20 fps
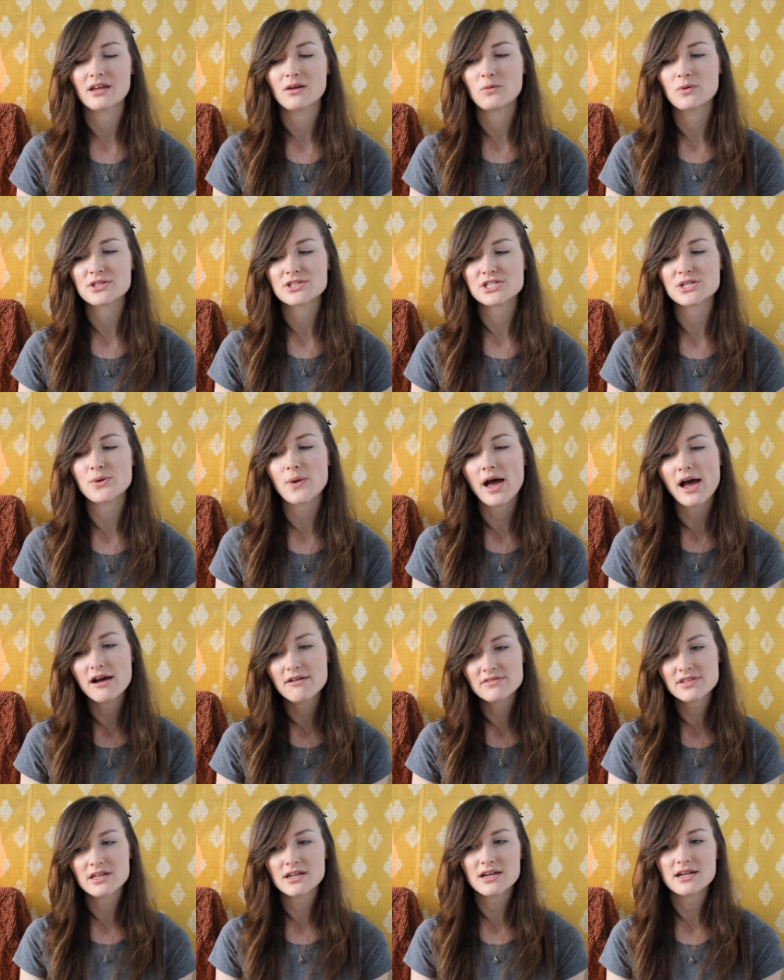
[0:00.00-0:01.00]
Once you
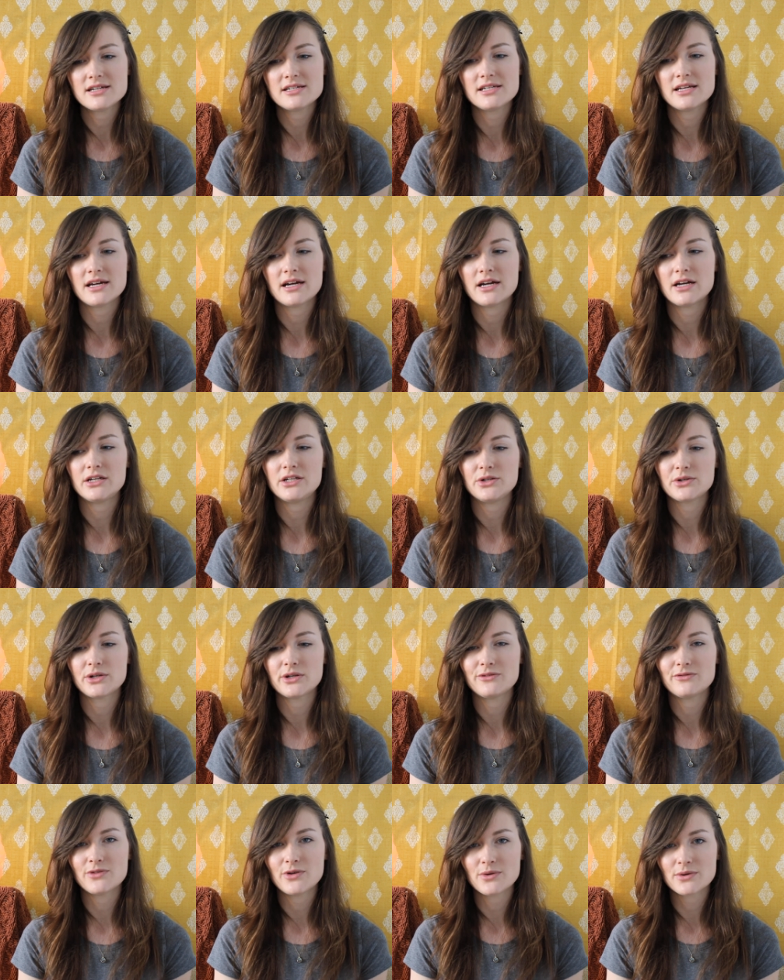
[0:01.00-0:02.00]
have that idea, you
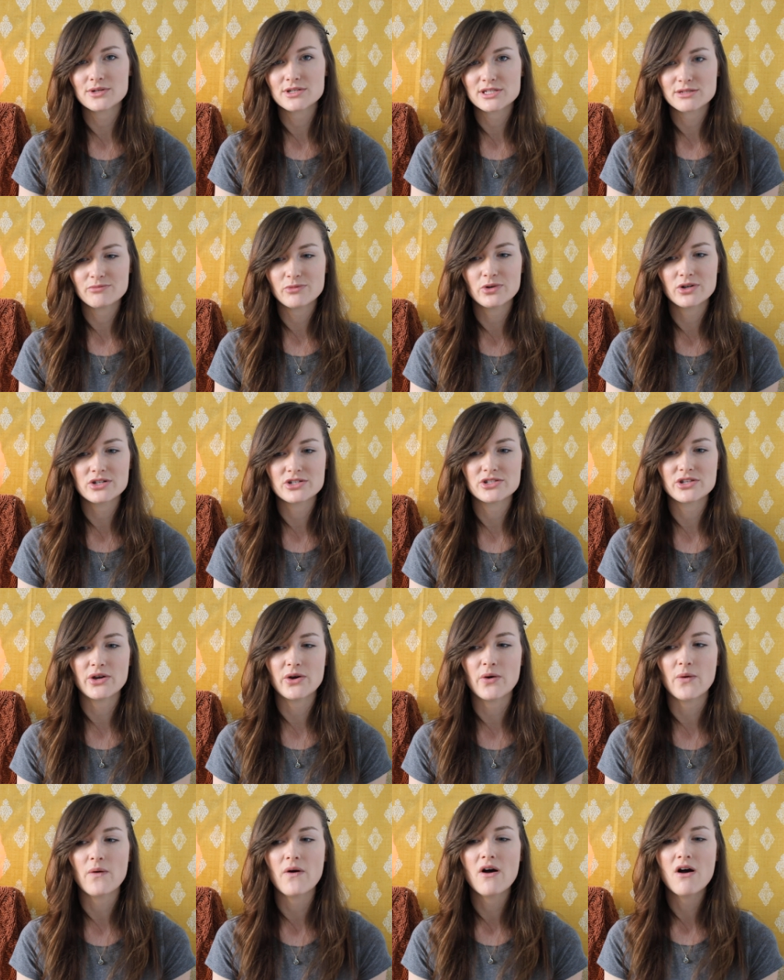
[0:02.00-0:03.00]
can focus more
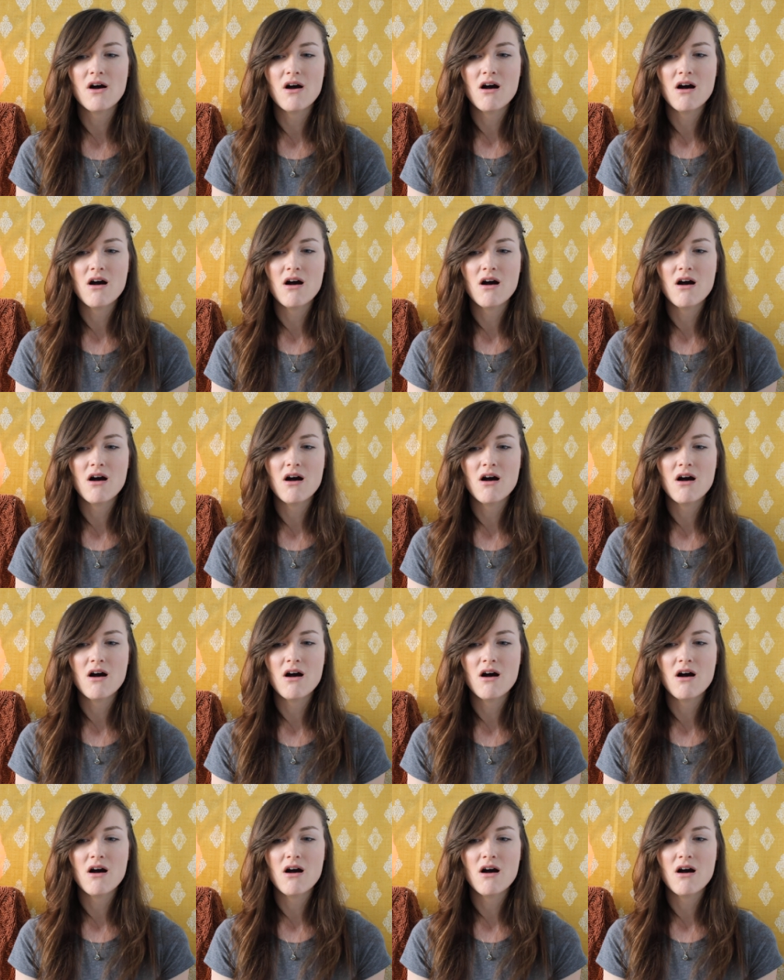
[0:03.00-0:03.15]
so